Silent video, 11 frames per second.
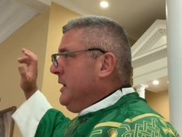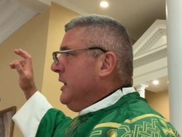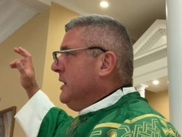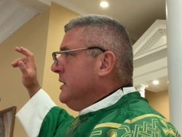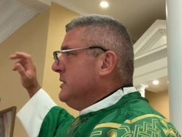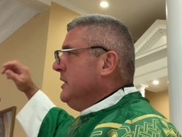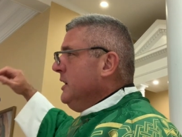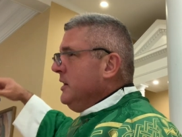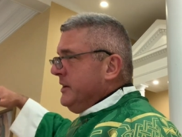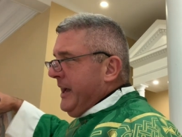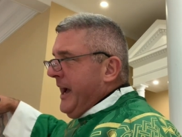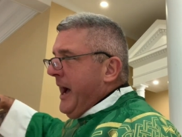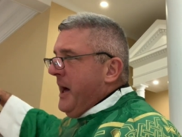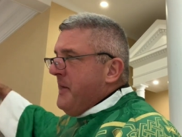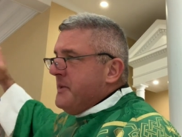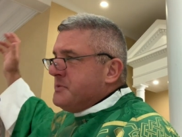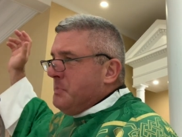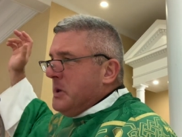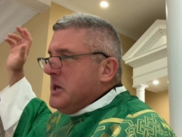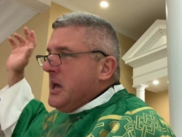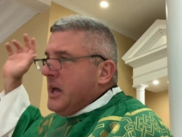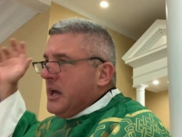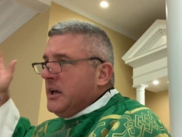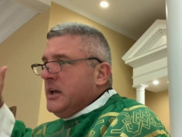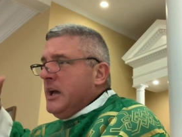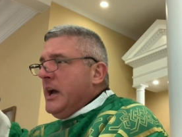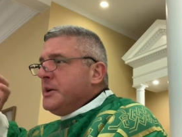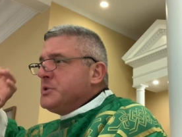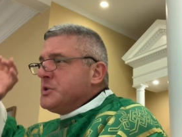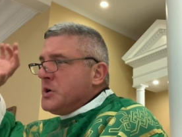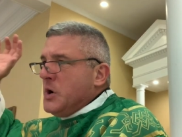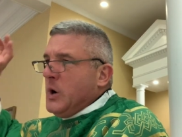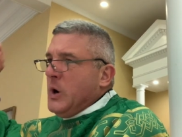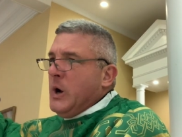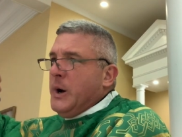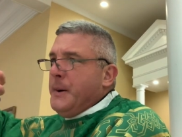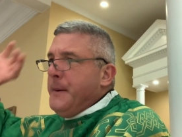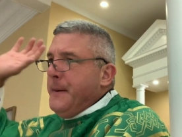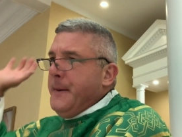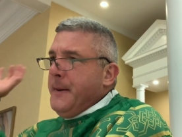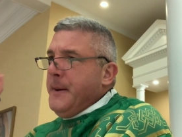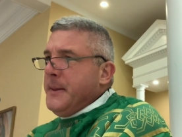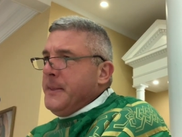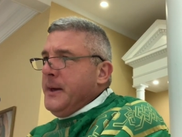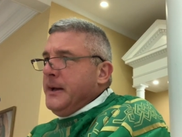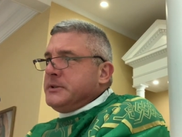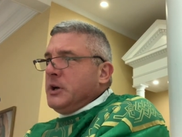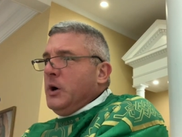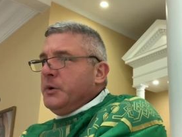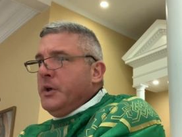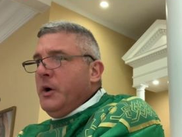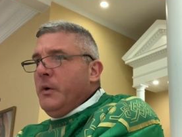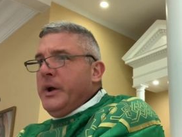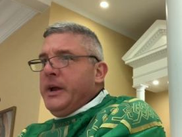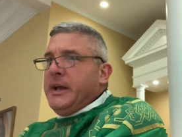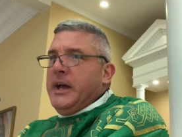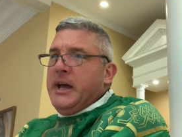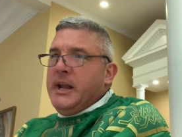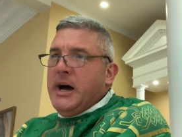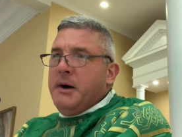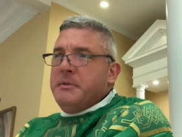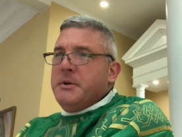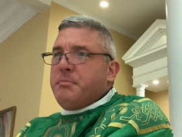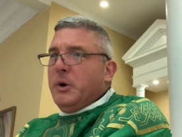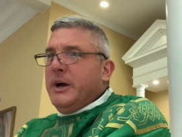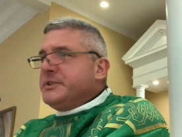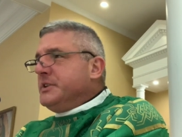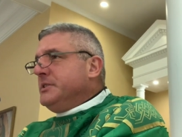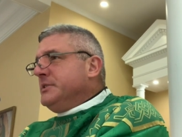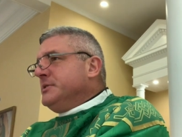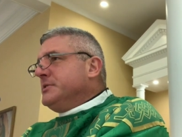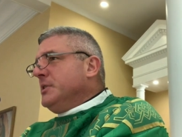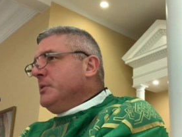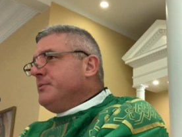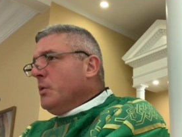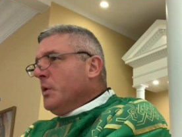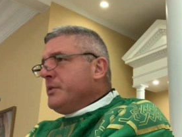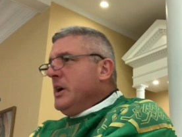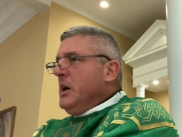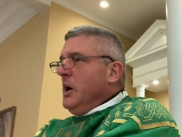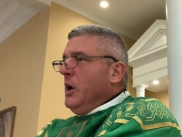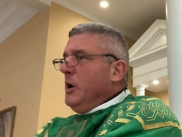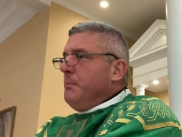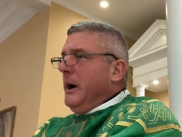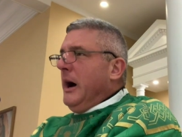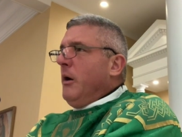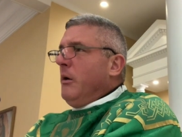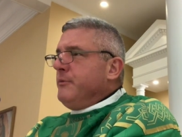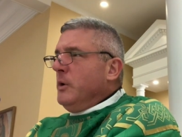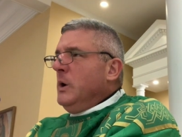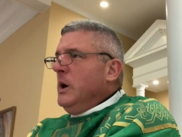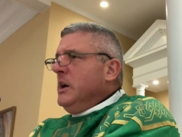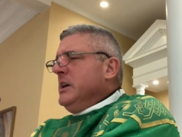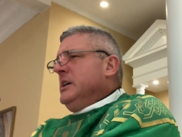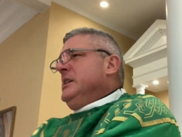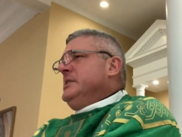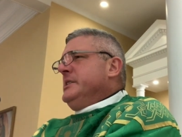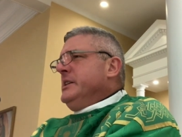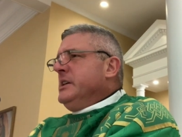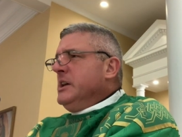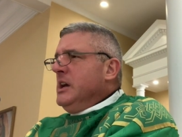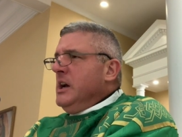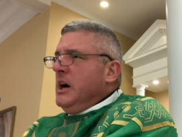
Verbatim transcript: Uh, yeah, this being, yeah, sure, uh, that's all knowing and omnipresent and so forth, all powerful, easy.